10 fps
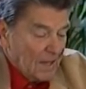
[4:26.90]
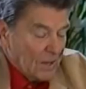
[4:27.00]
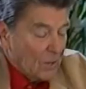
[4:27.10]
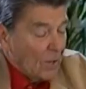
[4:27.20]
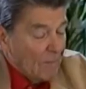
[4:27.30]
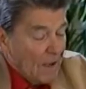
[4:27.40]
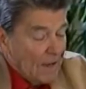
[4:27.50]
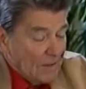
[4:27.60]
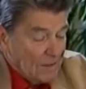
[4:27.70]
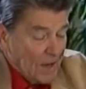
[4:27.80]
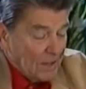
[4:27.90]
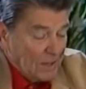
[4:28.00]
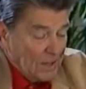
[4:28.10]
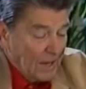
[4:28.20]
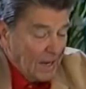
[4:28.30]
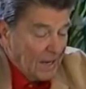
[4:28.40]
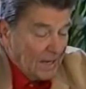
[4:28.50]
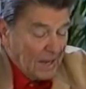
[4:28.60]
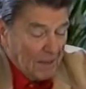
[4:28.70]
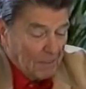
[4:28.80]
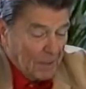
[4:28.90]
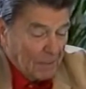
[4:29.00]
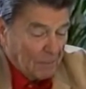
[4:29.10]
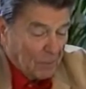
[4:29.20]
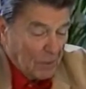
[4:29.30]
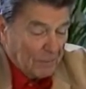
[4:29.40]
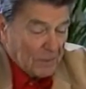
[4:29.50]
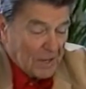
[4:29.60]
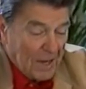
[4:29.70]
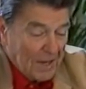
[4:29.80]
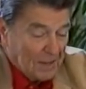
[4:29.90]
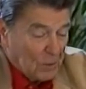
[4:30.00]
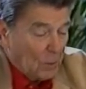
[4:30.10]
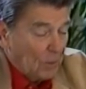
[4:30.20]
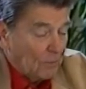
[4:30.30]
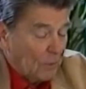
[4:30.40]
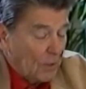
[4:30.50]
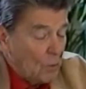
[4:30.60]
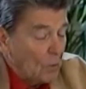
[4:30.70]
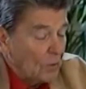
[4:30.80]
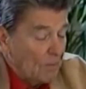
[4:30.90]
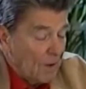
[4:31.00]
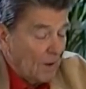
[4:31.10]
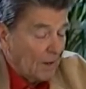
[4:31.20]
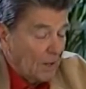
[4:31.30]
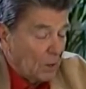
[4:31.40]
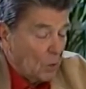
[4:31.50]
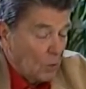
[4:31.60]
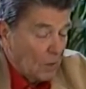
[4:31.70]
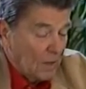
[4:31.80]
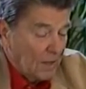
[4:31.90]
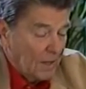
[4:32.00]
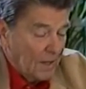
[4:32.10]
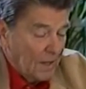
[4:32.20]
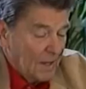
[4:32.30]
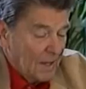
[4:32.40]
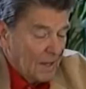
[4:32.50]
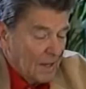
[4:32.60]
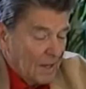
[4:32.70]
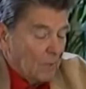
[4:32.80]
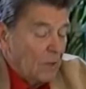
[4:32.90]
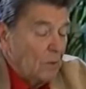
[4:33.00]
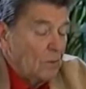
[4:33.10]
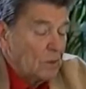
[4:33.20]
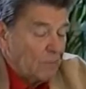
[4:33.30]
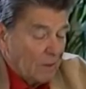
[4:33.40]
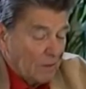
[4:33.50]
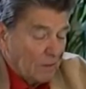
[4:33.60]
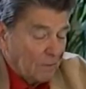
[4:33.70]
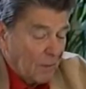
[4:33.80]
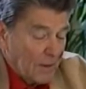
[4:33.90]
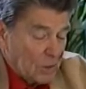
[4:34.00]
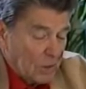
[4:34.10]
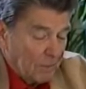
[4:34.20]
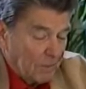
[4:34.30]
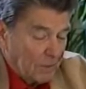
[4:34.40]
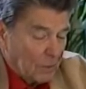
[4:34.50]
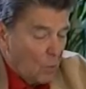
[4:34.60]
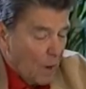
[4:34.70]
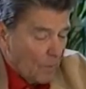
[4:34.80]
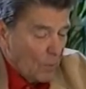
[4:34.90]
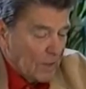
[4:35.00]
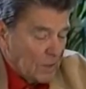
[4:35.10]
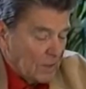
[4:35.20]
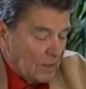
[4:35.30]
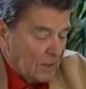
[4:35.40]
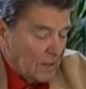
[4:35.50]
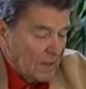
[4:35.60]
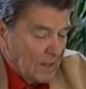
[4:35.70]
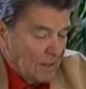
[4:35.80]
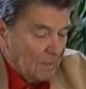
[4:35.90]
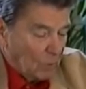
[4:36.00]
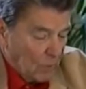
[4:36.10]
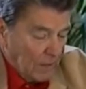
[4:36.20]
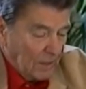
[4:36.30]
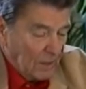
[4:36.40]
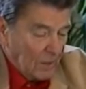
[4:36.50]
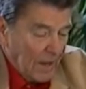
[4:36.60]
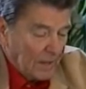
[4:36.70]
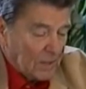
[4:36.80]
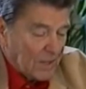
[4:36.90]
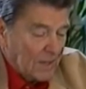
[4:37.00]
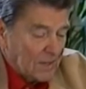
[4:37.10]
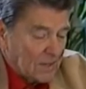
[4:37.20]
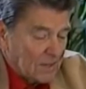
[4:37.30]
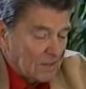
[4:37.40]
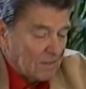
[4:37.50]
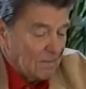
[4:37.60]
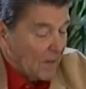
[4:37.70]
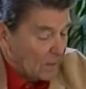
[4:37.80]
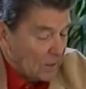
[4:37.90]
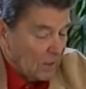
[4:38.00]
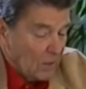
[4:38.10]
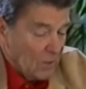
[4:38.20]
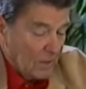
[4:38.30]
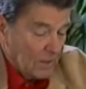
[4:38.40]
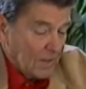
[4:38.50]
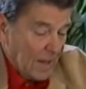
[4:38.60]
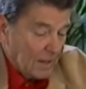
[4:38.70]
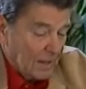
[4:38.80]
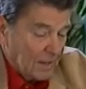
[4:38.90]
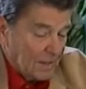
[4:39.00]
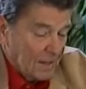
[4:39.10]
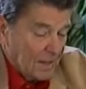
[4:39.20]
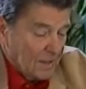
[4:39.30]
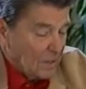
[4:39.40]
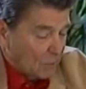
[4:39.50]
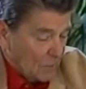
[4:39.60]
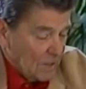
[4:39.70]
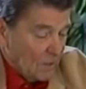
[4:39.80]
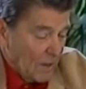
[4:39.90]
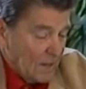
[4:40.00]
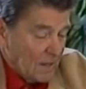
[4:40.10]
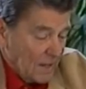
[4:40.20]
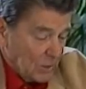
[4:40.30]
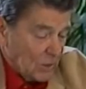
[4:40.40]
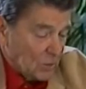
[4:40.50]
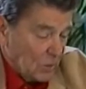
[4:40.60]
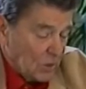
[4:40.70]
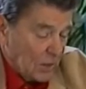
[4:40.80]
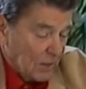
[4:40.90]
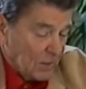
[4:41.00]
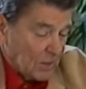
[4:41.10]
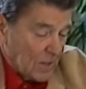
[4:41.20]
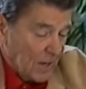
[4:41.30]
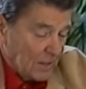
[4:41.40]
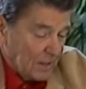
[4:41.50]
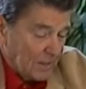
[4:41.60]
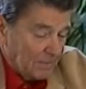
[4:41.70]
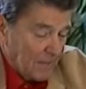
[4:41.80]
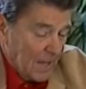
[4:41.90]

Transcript: During my 1980 campaign for office, I called for a North American Accord, a renewed spirit of friendship and cooperation between the United States, Mexico, and Canada, the three great nations which share this continent.